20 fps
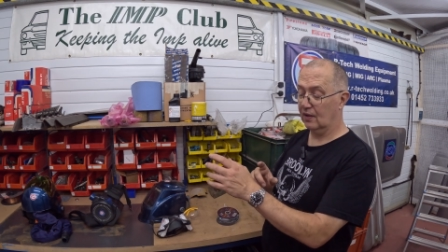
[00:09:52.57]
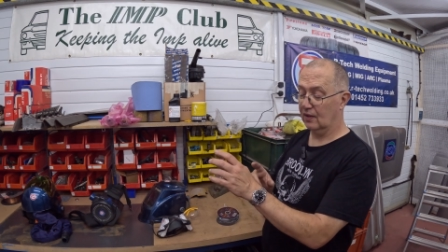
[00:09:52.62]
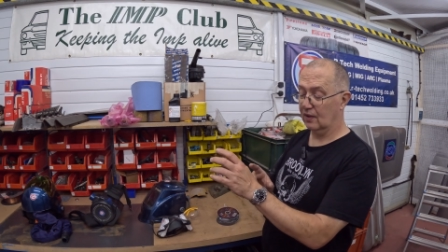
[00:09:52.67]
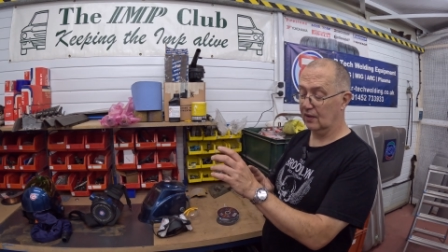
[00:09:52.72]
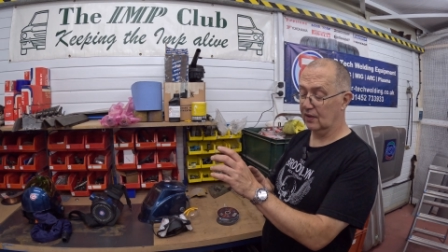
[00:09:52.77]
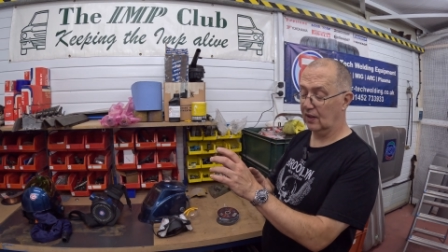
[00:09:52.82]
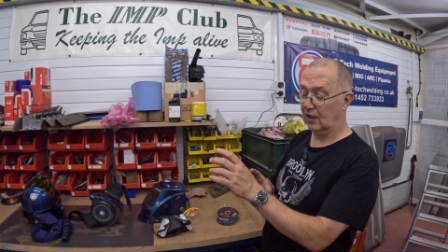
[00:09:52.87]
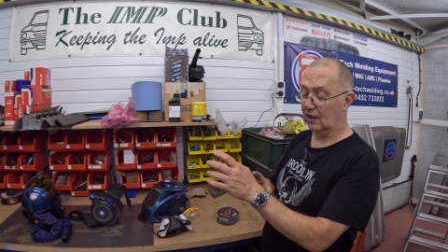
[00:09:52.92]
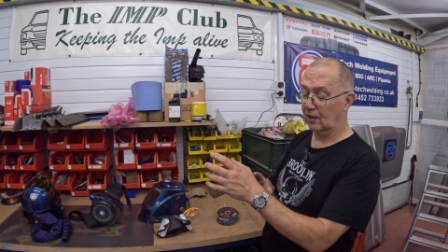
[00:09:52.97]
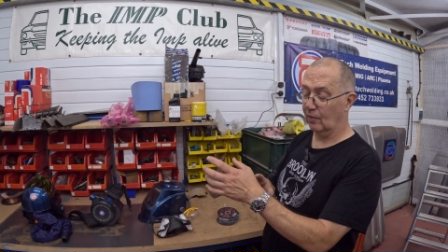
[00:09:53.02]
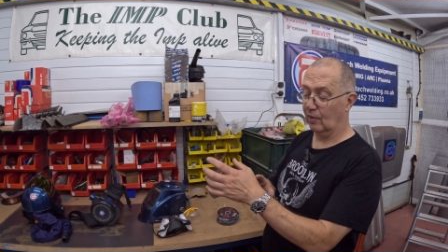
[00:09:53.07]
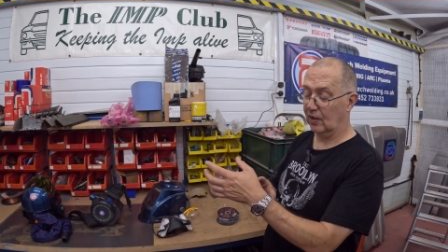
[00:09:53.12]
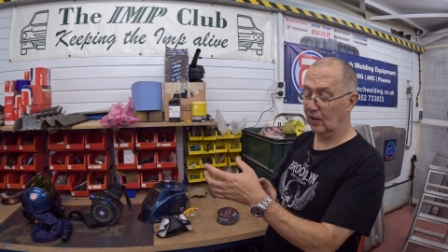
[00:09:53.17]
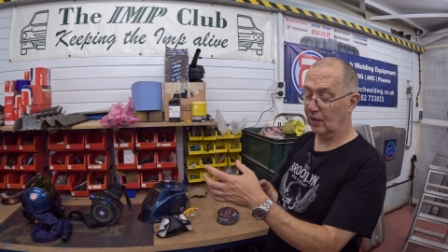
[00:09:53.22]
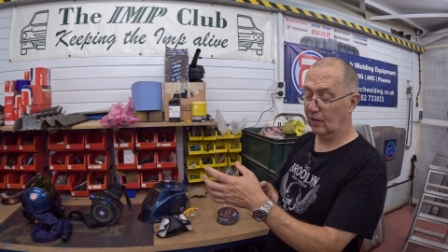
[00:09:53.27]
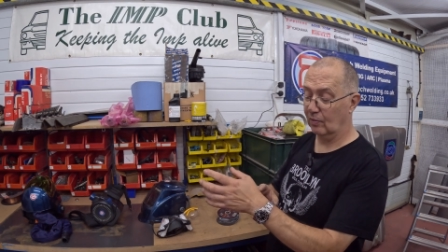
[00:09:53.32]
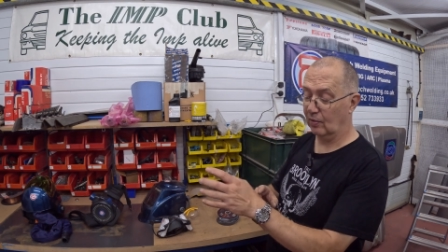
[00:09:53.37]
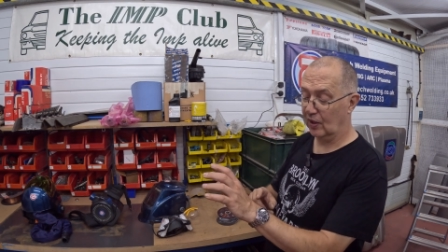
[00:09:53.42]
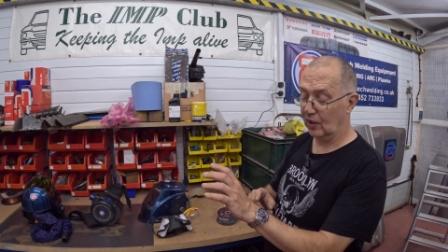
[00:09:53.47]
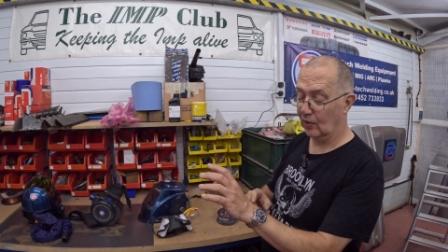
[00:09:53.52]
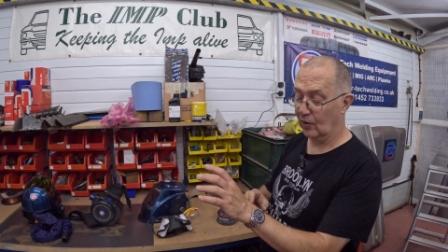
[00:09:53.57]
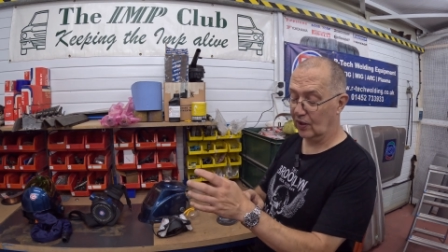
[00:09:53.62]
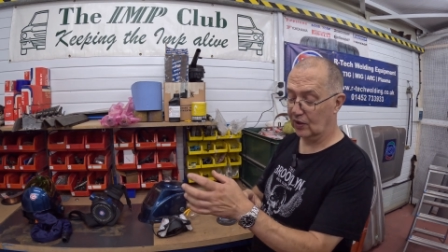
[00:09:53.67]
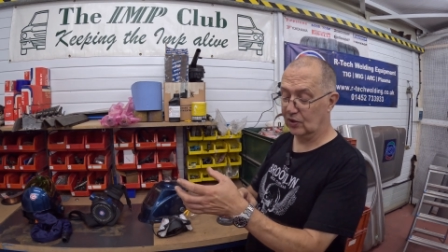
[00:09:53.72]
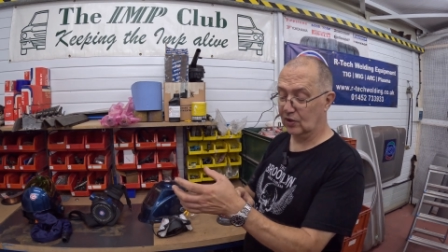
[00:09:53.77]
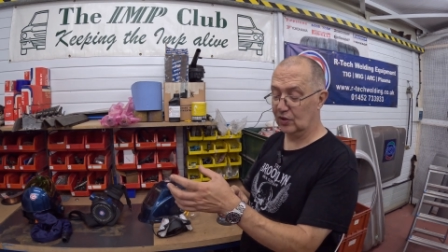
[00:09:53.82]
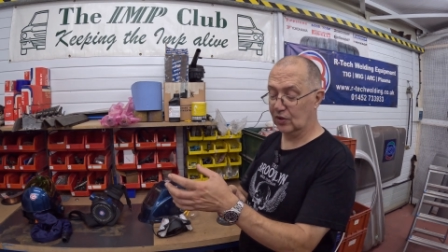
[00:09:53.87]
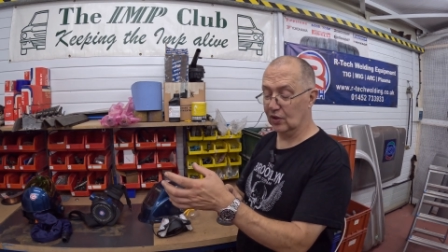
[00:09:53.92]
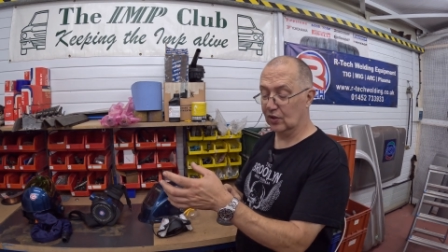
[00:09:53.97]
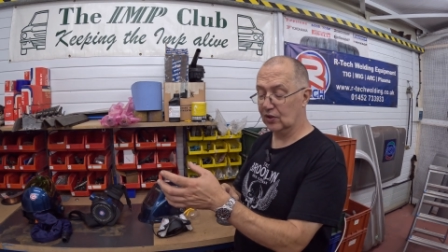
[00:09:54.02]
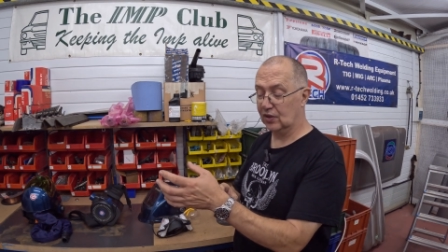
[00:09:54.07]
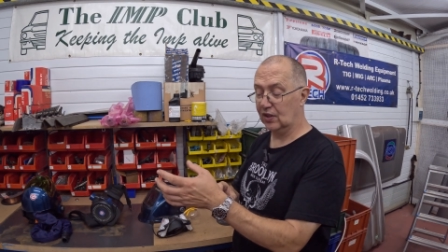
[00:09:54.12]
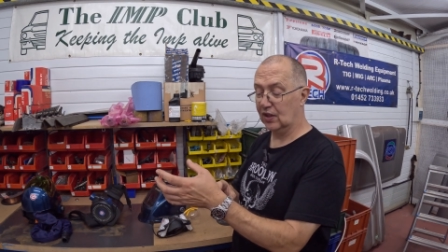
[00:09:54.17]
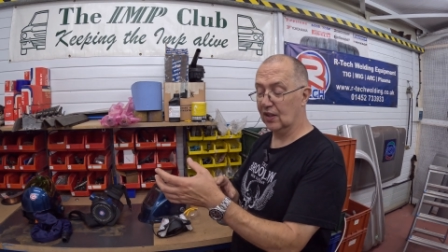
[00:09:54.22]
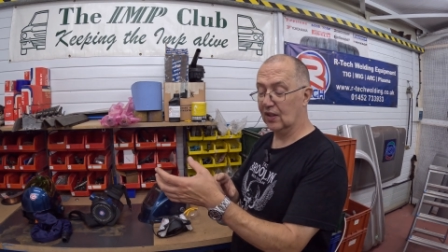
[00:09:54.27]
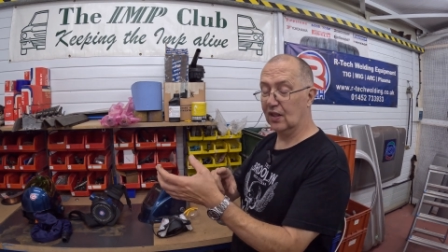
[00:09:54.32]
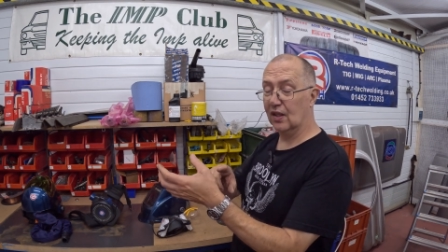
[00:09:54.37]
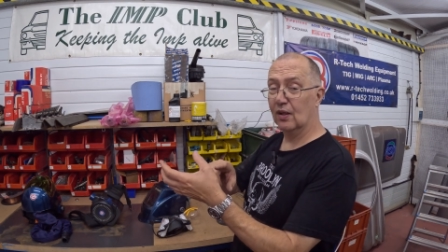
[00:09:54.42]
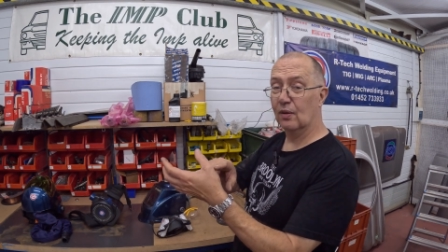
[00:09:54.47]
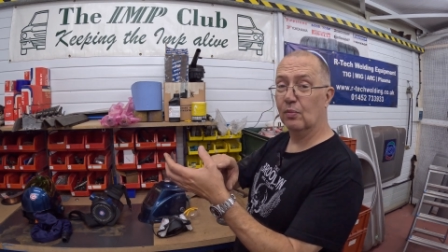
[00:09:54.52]
and you might not actually just see
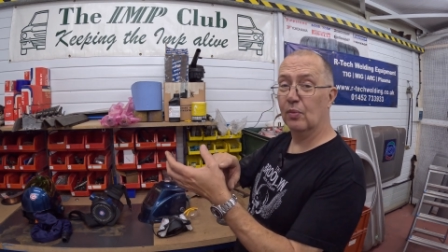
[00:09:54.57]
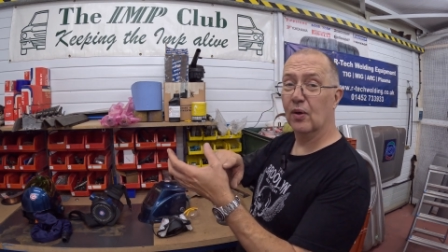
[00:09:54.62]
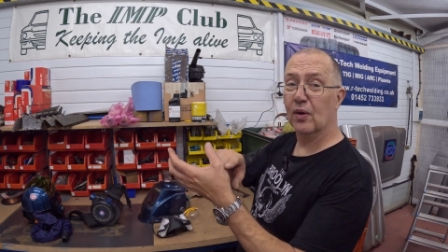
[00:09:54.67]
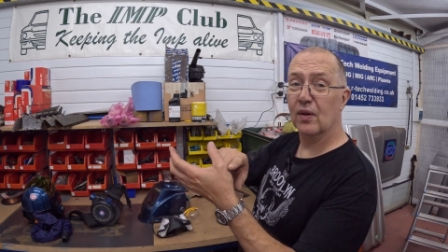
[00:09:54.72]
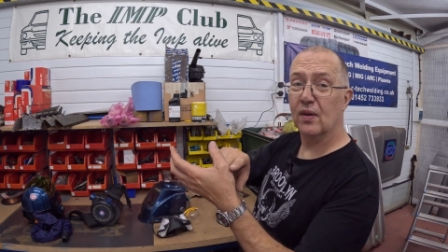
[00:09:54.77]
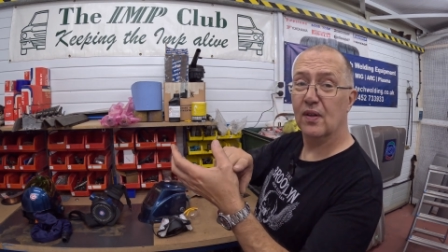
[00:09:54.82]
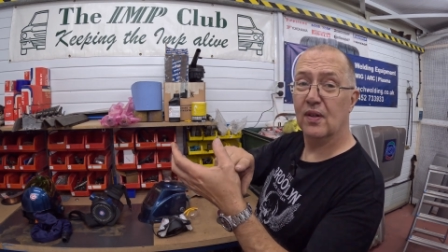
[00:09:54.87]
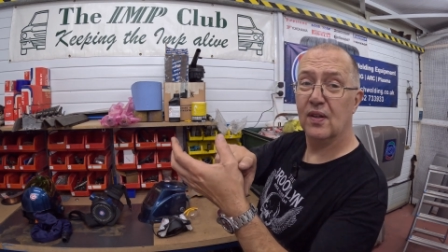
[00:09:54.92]
it there, but